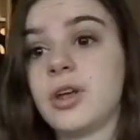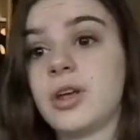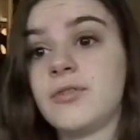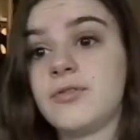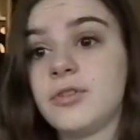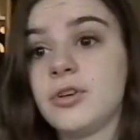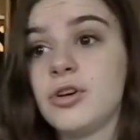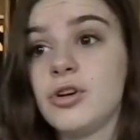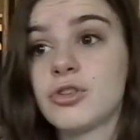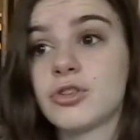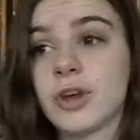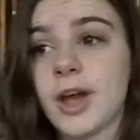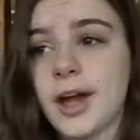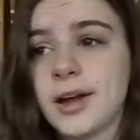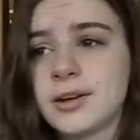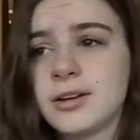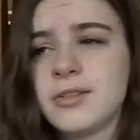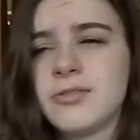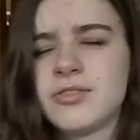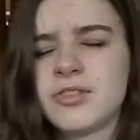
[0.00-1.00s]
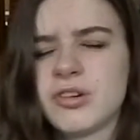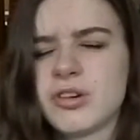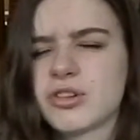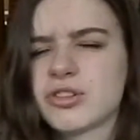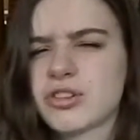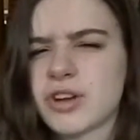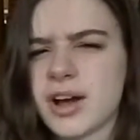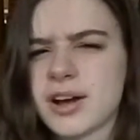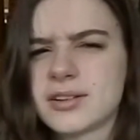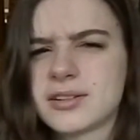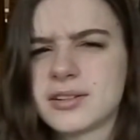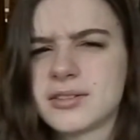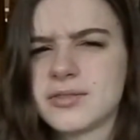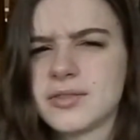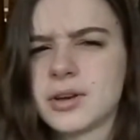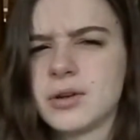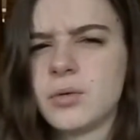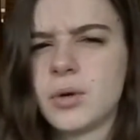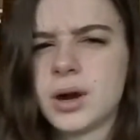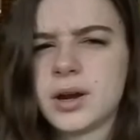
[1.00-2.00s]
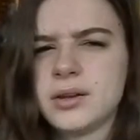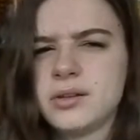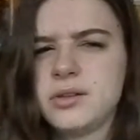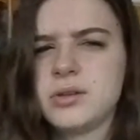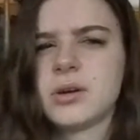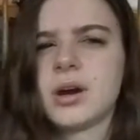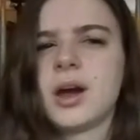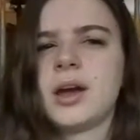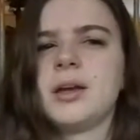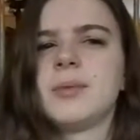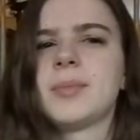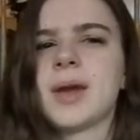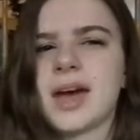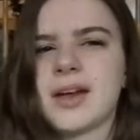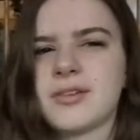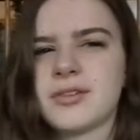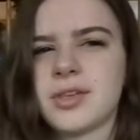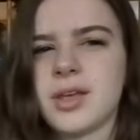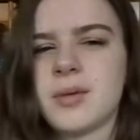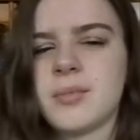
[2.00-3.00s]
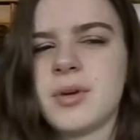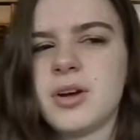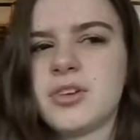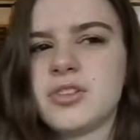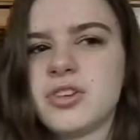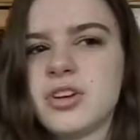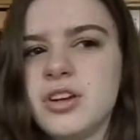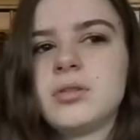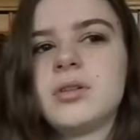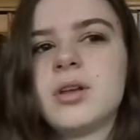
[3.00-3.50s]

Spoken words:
If you're attractive, you're attractive. Like, why does your height matter that much?